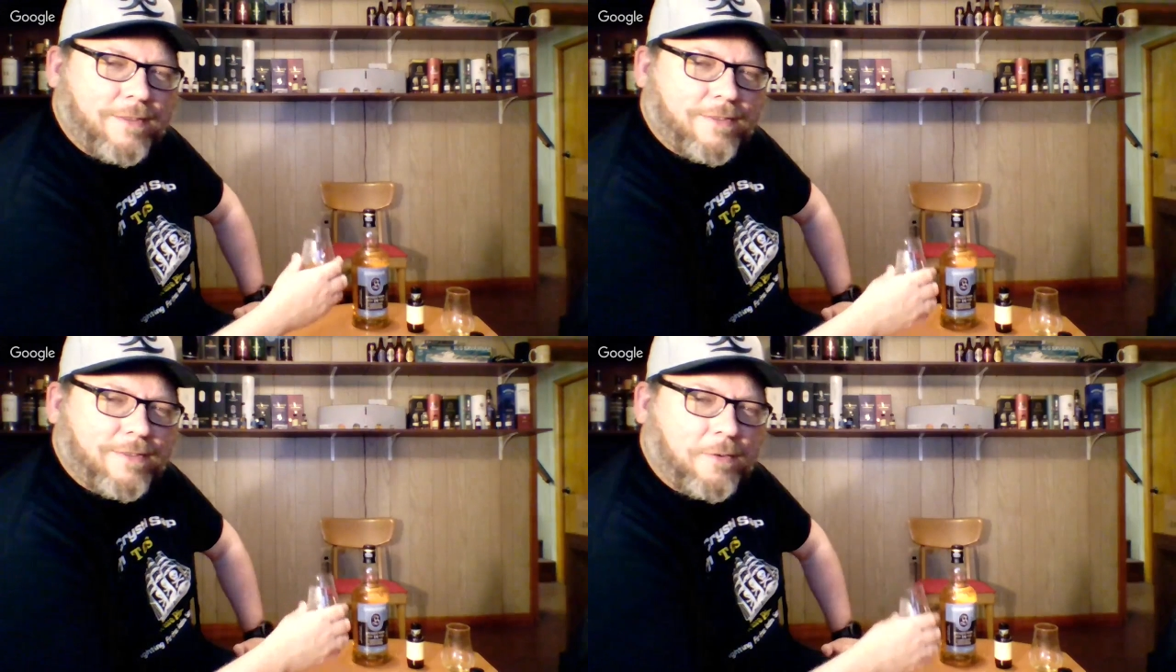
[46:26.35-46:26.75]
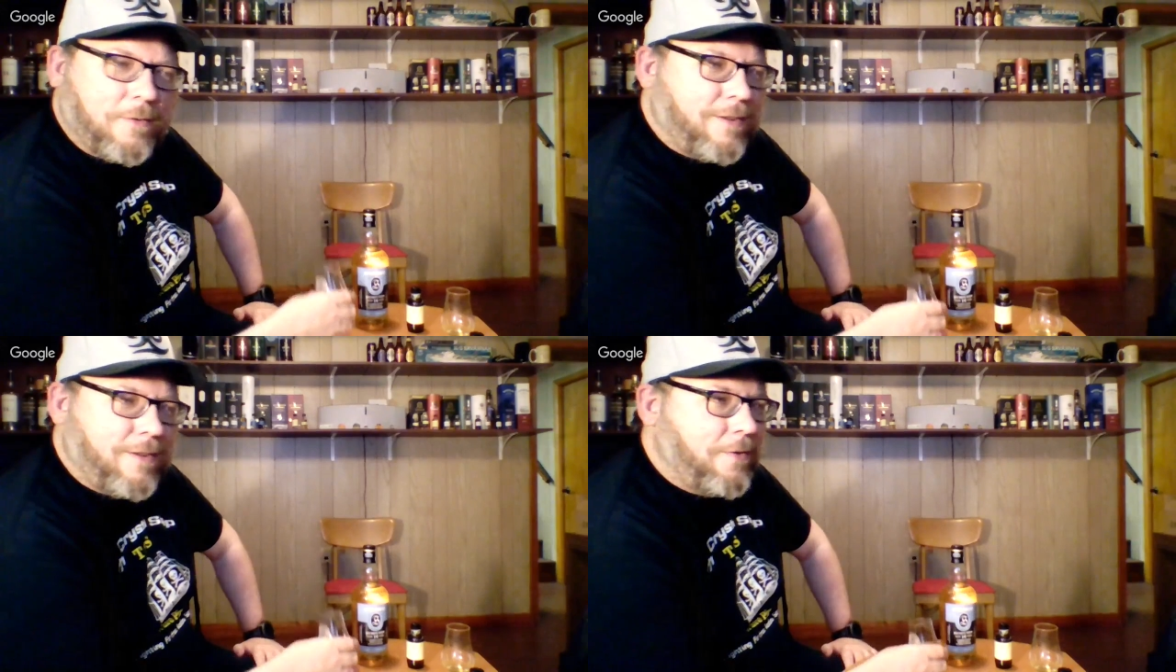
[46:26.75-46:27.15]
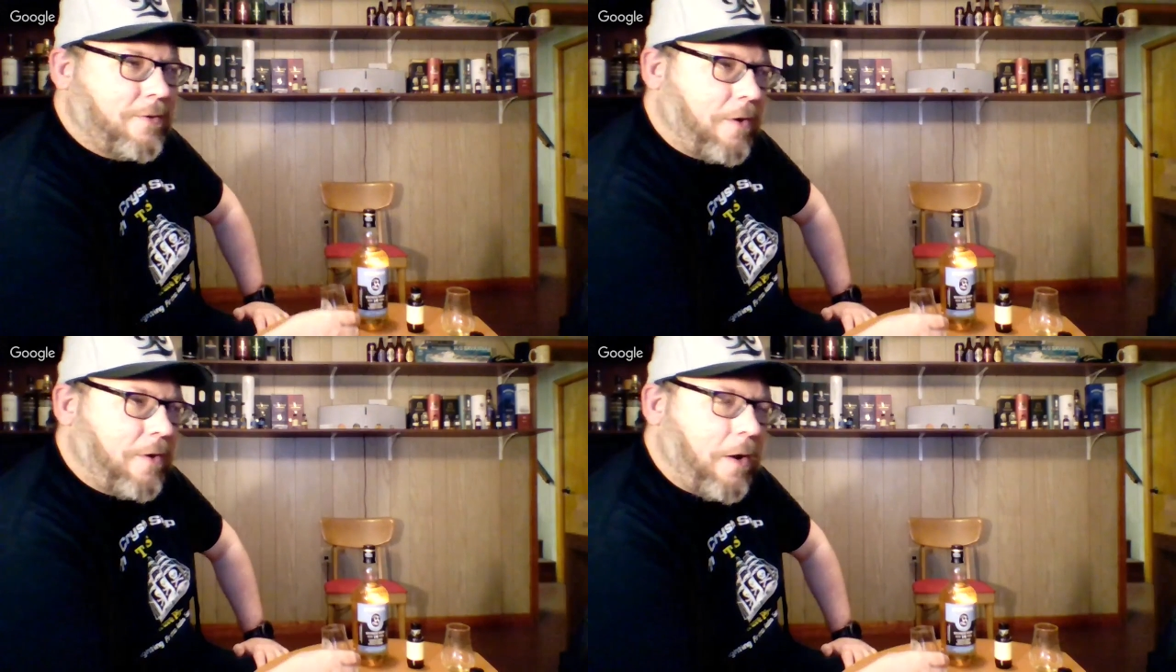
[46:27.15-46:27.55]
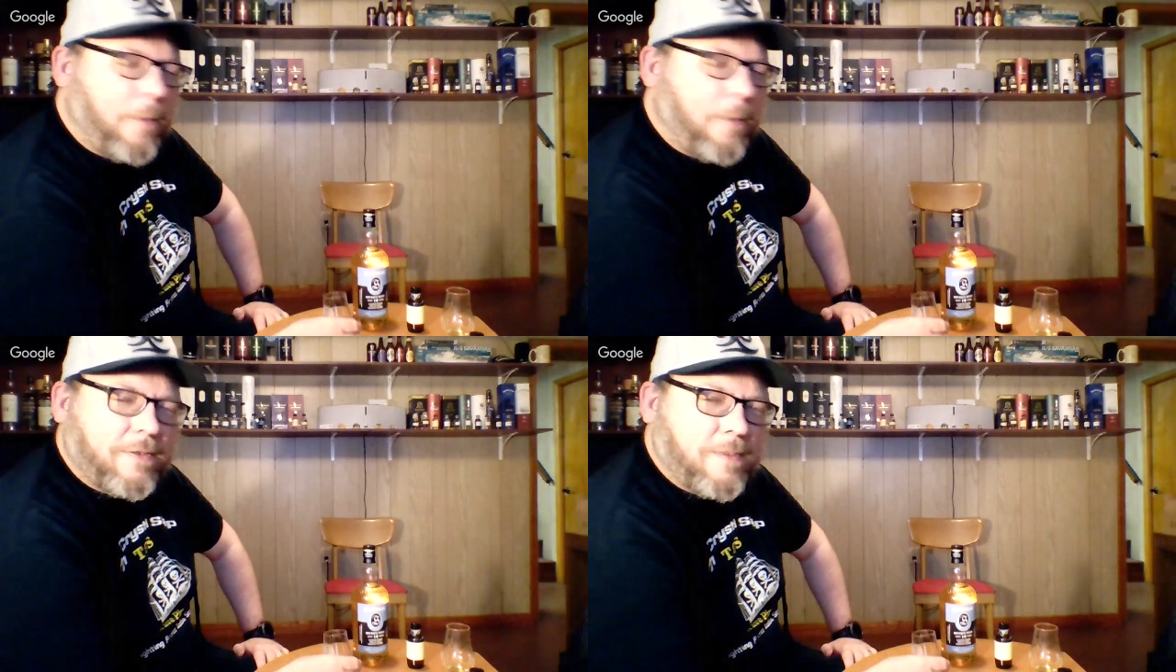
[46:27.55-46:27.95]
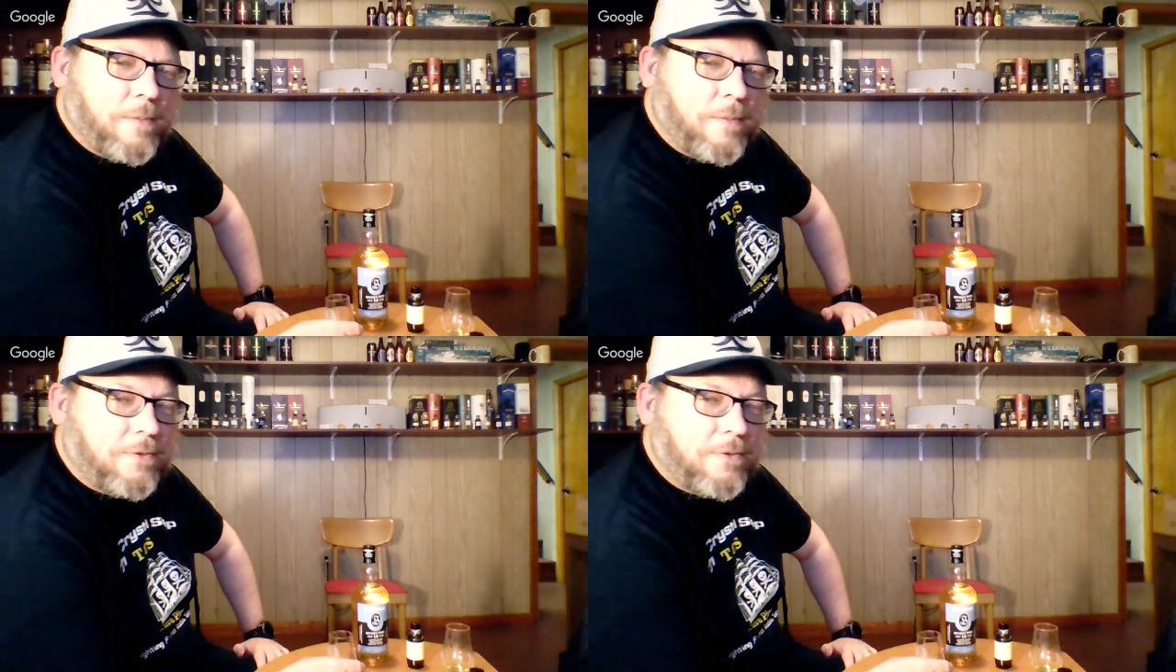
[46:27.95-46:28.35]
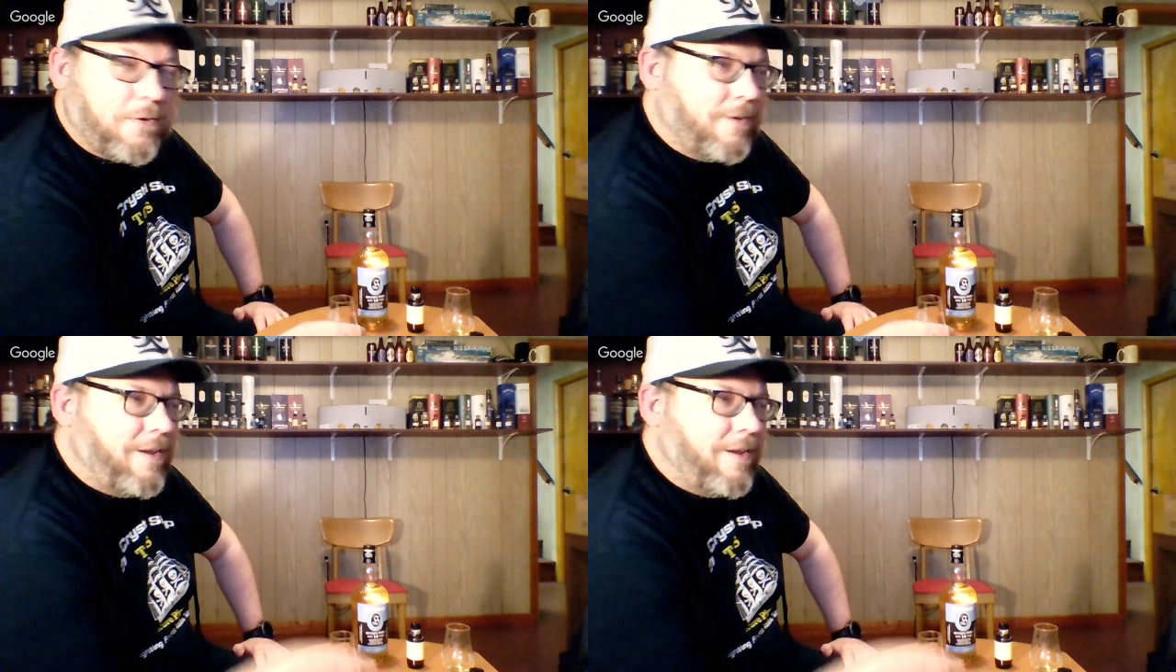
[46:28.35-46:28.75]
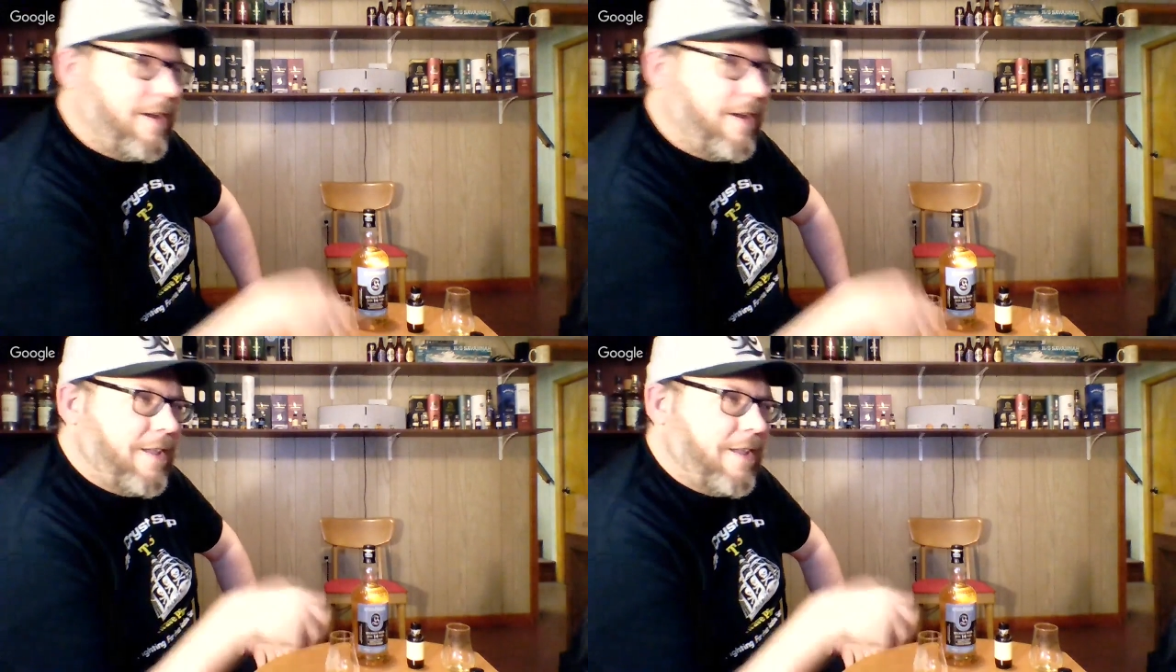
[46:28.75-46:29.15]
So, you're always sipping, so the